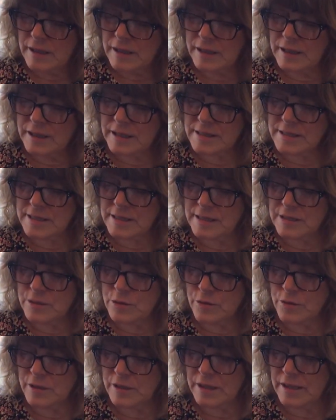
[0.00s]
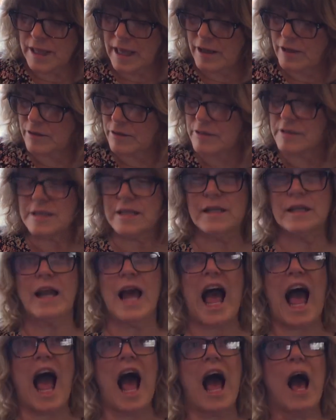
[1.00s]
listen to the letters
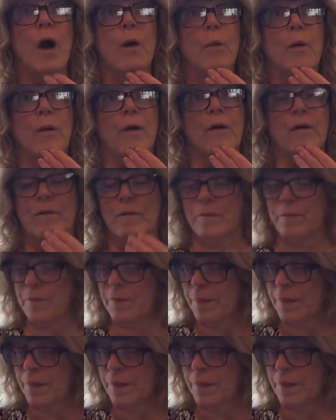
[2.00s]
in owl.